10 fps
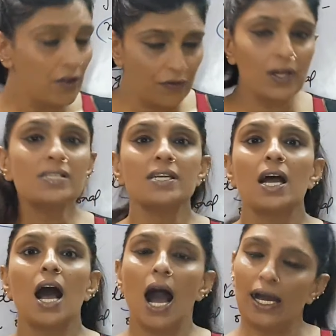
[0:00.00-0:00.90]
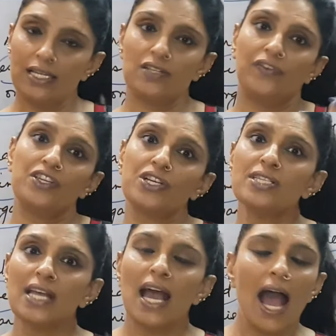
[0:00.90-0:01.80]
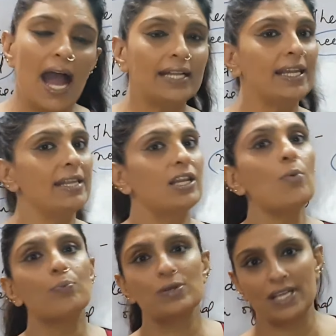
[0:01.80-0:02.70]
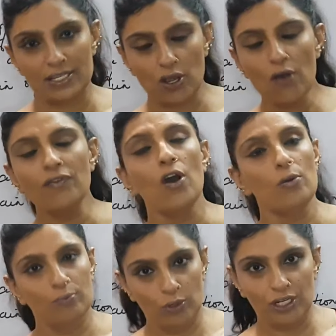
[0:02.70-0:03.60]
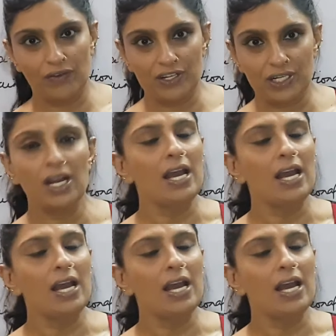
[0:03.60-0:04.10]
First are its features and then the process of motivation.